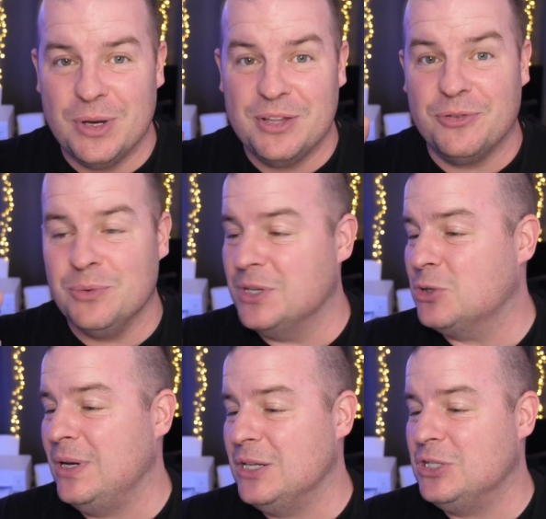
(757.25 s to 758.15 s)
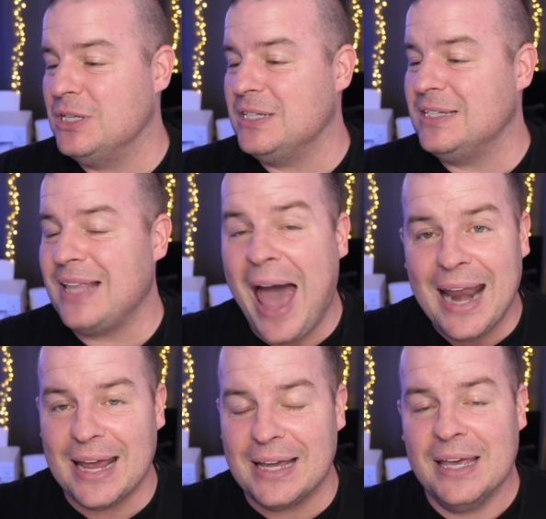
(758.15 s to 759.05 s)
when the, when the screen is just
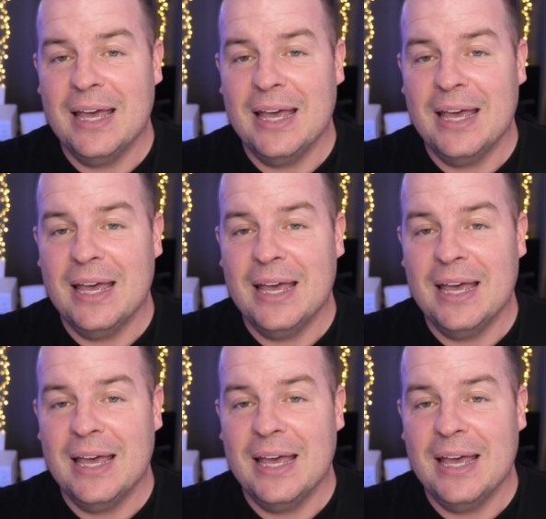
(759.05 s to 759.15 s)
static